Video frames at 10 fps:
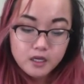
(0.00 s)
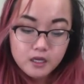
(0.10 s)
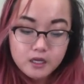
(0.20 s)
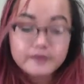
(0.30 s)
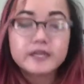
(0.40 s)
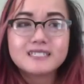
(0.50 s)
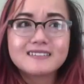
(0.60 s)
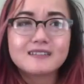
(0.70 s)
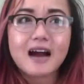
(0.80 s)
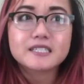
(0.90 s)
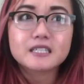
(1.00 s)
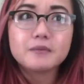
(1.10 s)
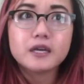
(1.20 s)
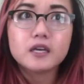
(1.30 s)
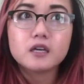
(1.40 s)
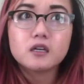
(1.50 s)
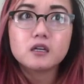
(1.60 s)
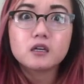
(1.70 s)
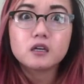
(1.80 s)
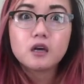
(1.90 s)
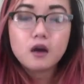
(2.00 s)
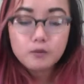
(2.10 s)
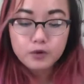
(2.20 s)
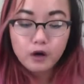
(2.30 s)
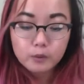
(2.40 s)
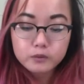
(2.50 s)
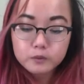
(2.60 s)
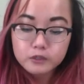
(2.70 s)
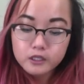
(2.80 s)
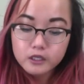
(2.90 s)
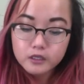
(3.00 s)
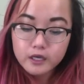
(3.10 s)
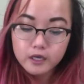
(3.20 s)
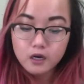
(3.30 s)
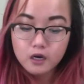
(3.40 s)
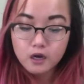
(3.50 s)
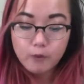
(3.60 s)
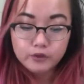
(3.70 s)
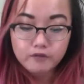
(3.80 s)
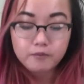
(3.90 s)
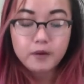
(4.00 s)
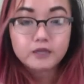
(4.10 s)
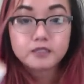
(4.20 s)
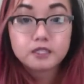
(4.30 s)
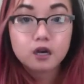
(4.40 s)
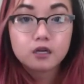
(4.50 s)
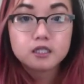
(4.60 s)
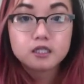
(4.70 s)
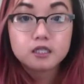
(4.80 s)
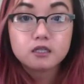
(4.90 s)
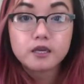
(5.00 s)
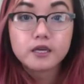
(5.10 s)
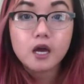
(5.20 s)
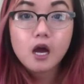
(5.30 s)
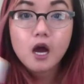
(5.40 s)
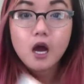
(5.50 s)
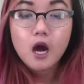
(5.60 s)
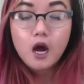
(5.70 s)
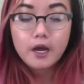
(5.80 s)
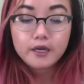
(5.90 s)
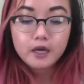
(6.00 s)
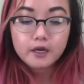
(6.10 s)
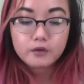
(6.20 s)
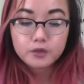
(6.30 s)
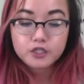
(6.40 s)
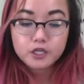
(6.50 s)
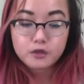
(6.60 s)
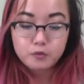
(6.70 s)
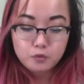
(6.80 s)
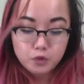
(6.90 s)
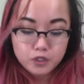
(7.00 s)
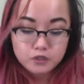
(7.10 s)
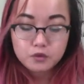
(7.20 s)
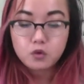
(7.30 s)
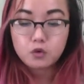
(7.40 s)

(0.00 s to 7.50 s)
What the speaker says: this lasted me probably like a couple of months, honestly. Like, I kind of wish that it worked the whole